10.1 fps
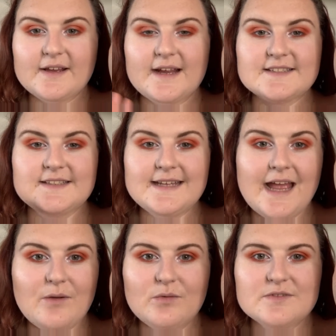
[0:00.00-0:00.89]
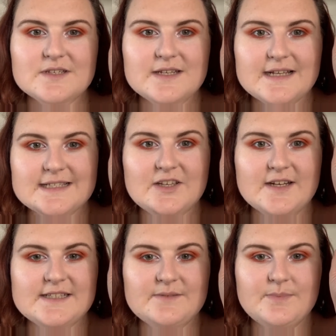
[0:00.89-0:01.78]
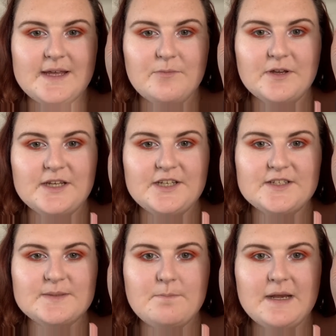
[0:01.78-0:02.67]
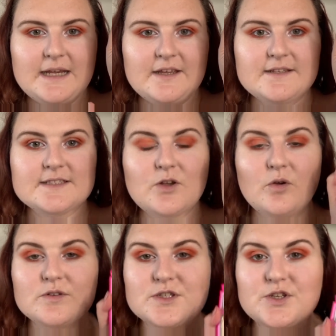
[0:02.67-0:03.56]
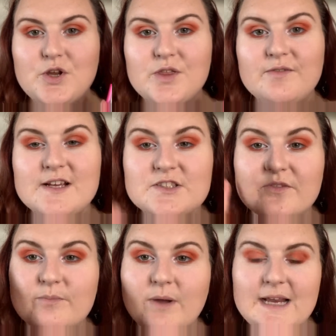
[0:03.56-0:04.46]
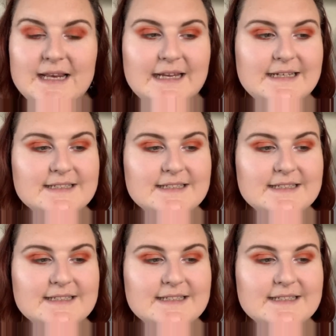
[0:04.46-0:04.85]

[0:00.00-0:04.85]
so now onto the exciting bit. I'm going to use Millions onto the rest of my lid.